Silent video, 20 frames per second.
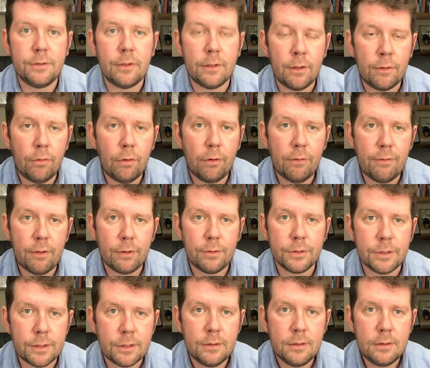and all of
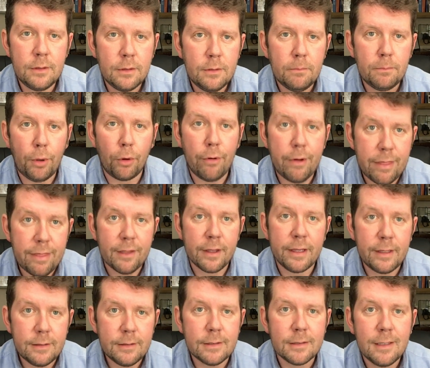those boring
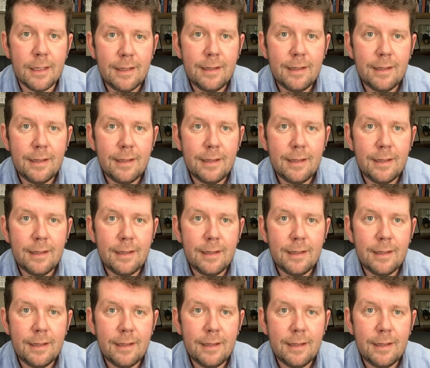things.